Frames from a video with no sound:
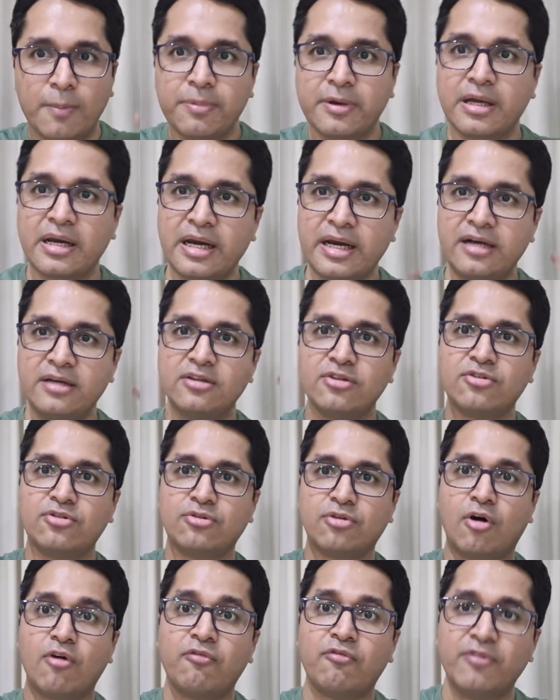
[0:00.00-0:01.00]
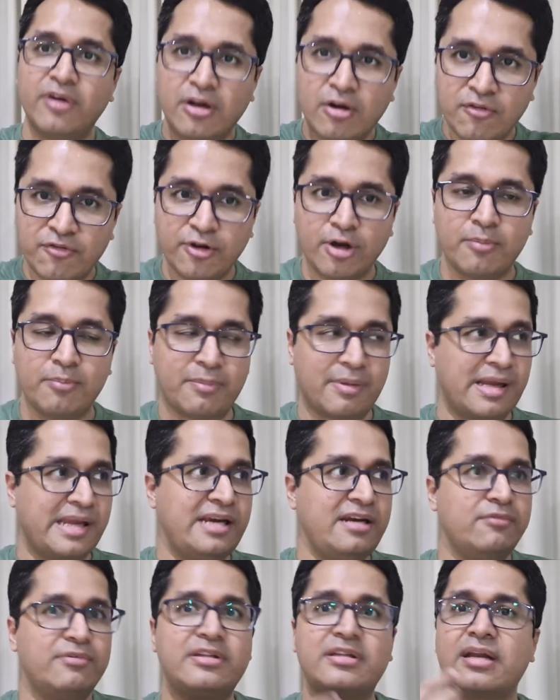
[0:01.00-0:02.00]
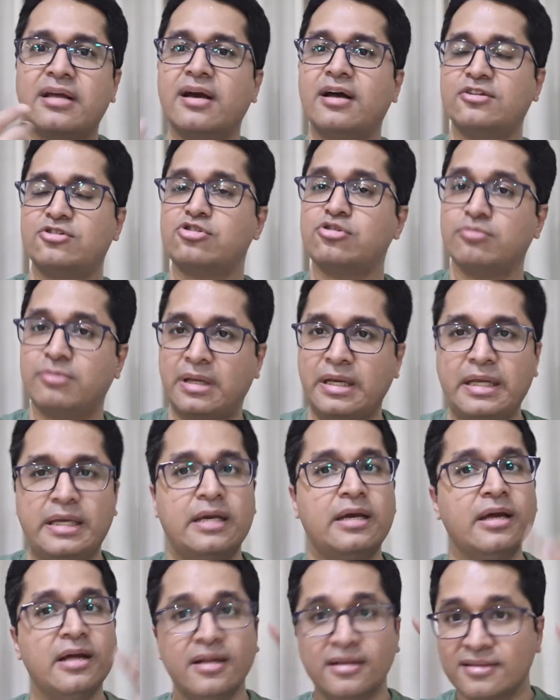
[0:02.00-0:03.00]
upgrade the software of your mind with regards to money